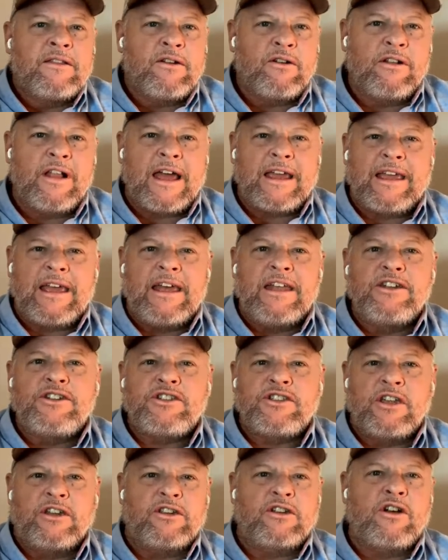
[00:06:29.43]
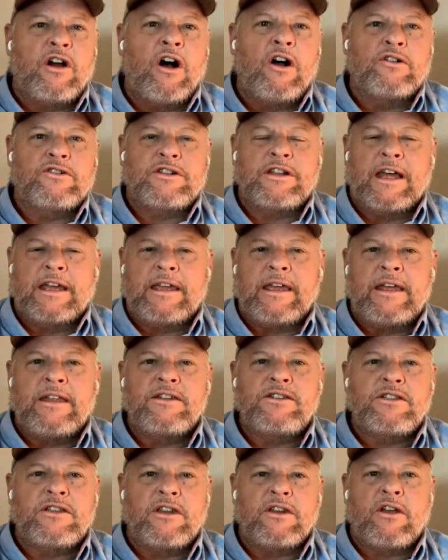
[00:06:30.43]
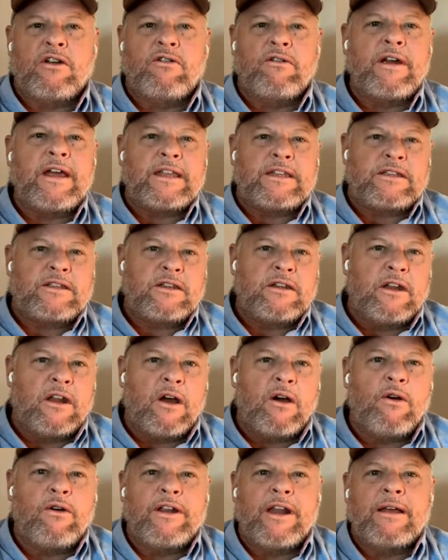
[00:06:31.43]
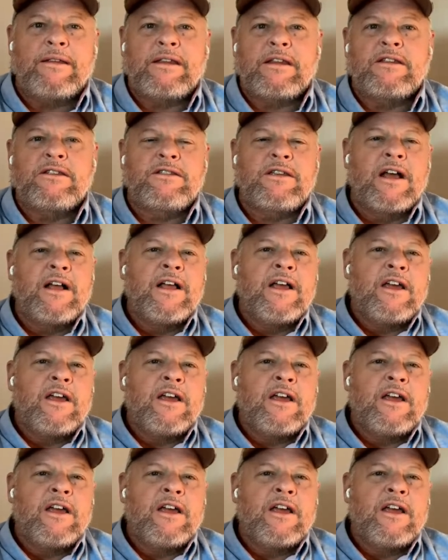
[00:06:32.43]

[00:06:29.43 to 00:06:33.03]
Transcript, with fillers: they're like instant cults, like instant grits. You know, it, it's.